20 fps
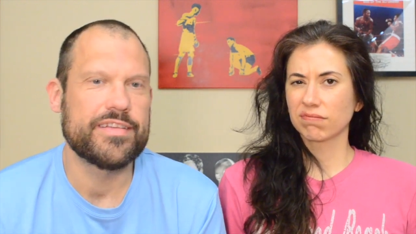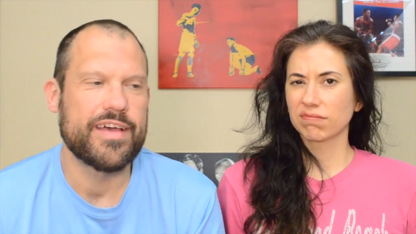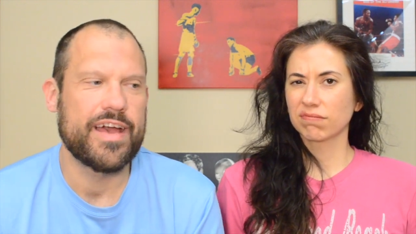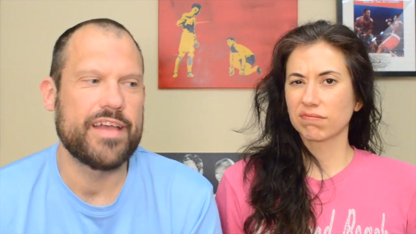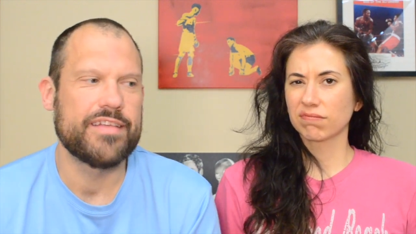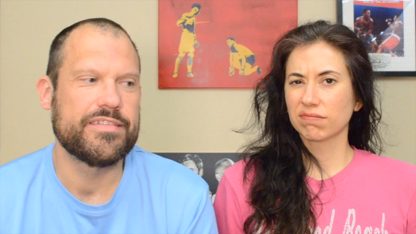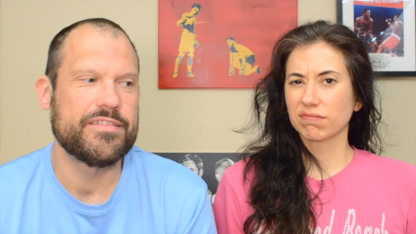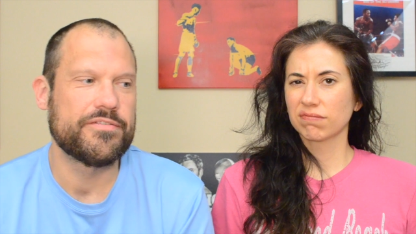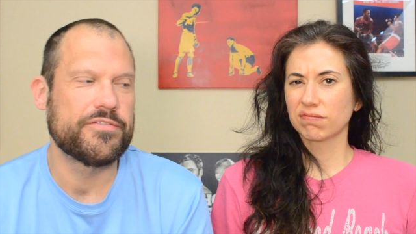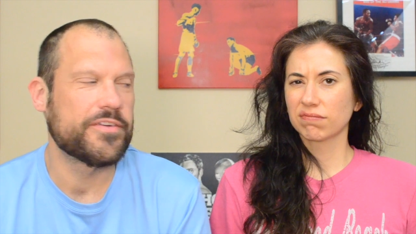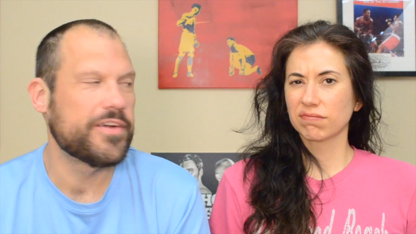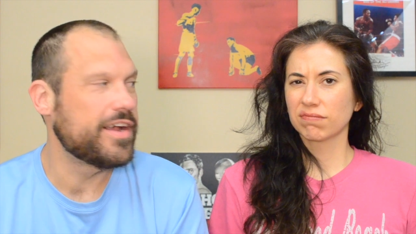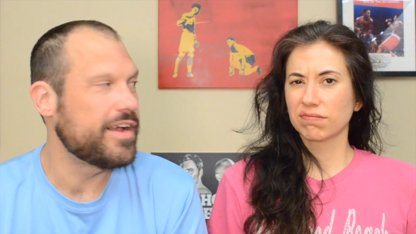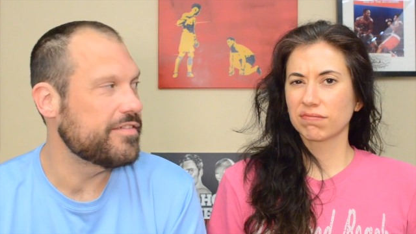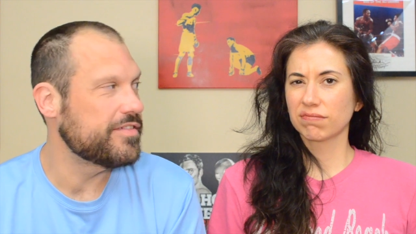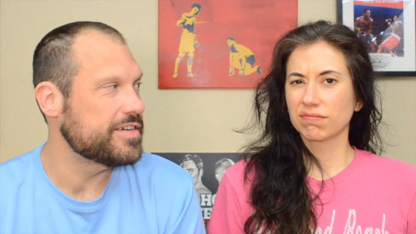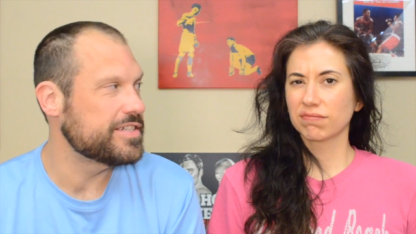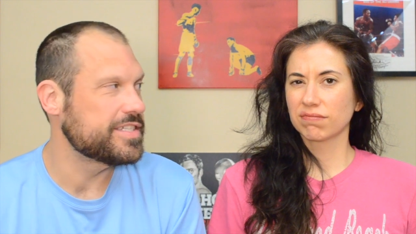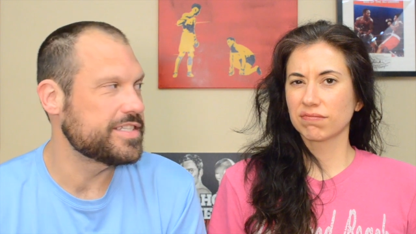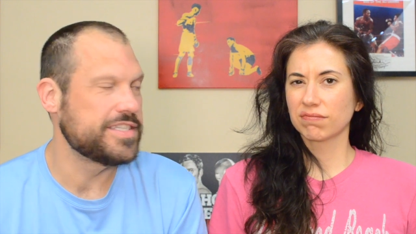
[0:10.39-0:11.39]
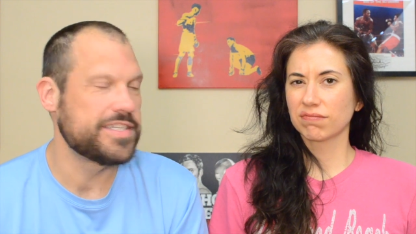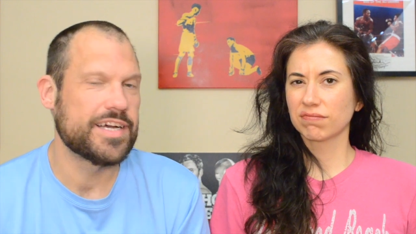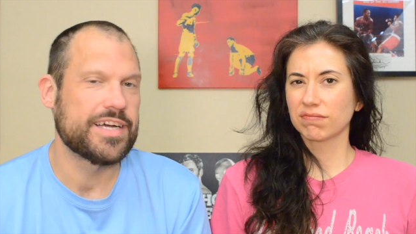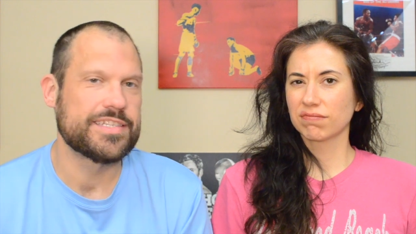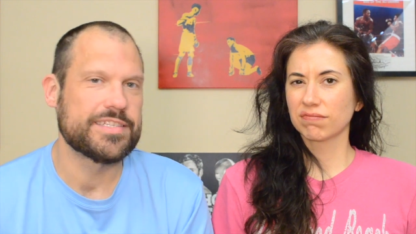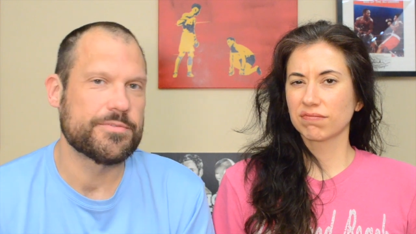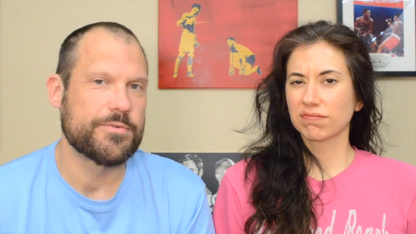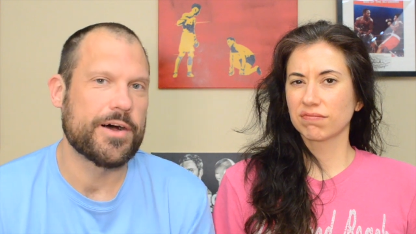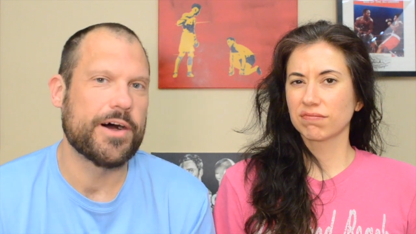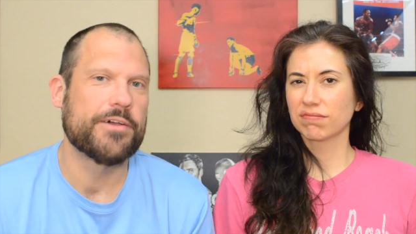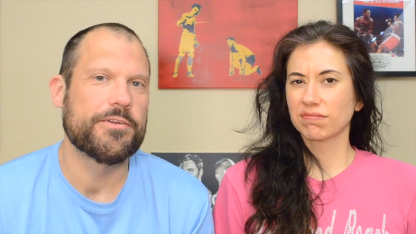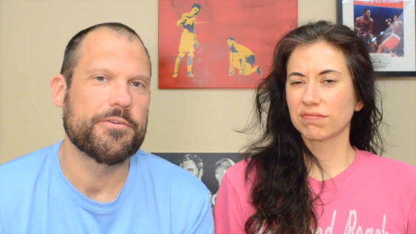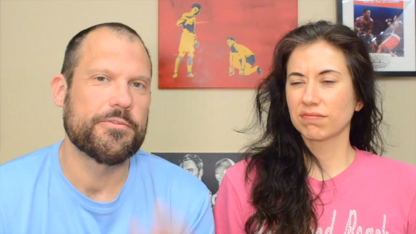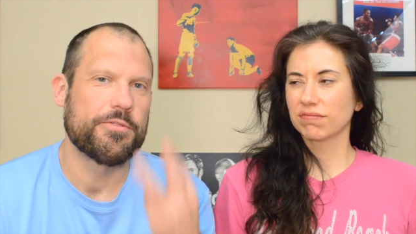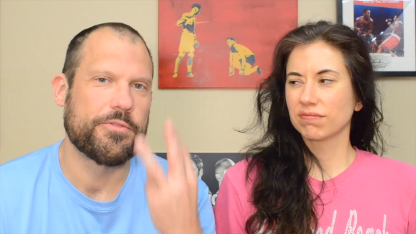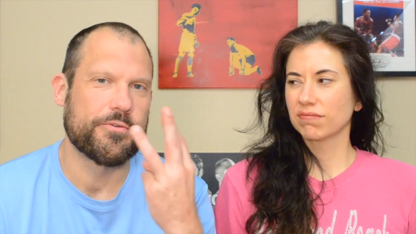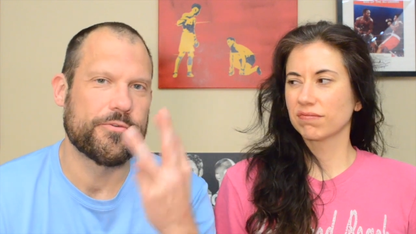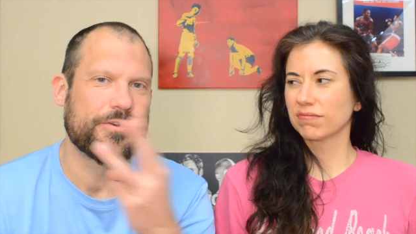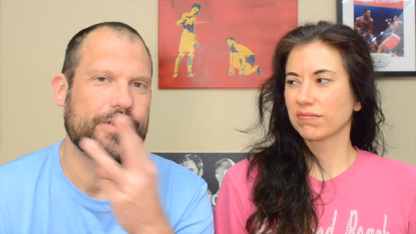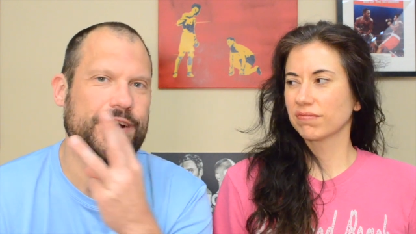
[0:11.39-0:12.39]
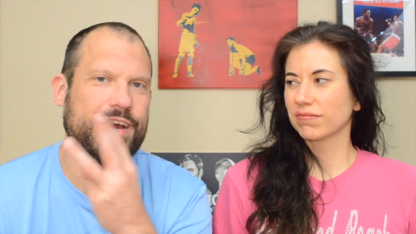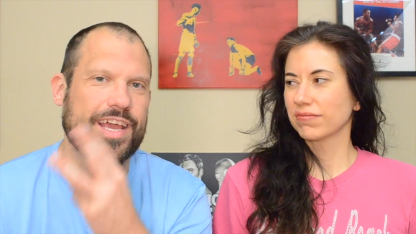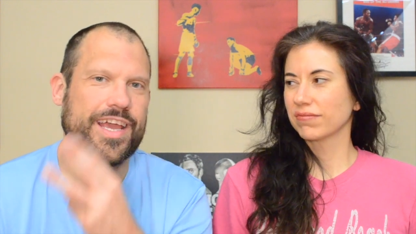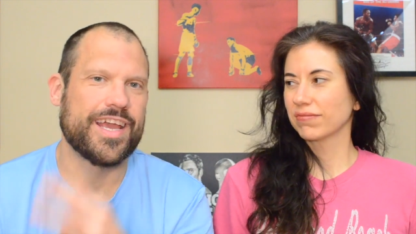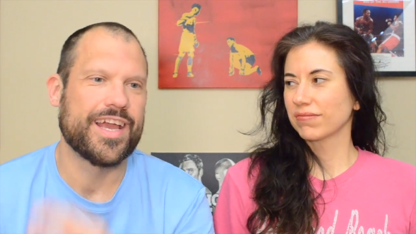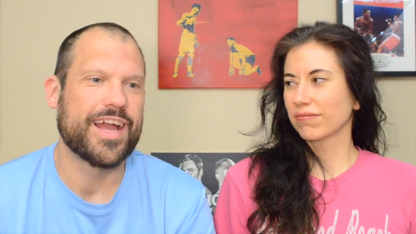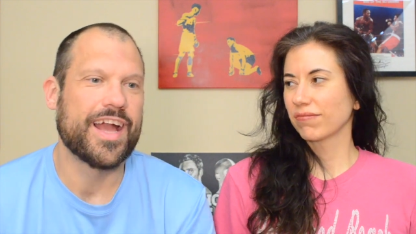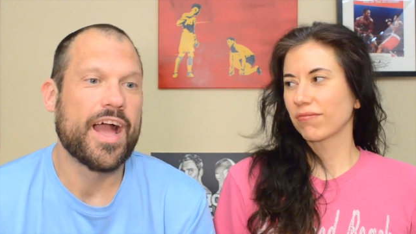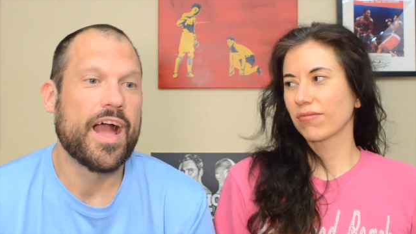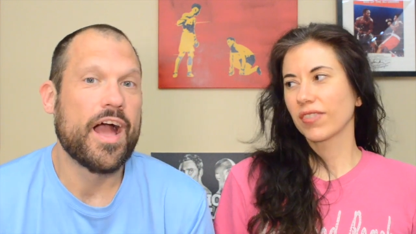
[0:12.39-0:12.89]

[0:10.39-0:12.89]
Speaker 1: Tyson Fury versus Deontay Wilder 3.